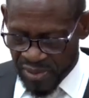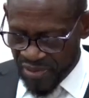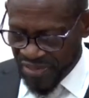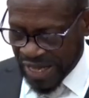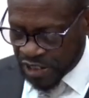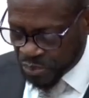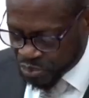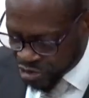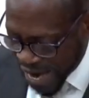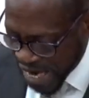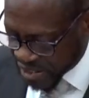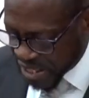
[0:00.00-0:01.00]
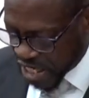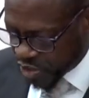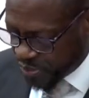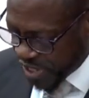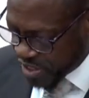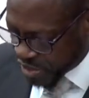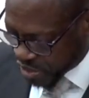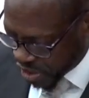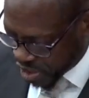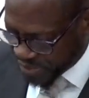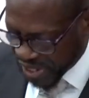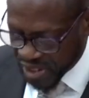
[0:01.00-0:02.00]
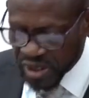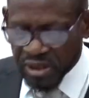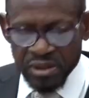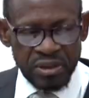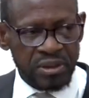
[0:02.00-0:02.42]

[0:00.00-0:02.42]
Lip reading: that the price has been determined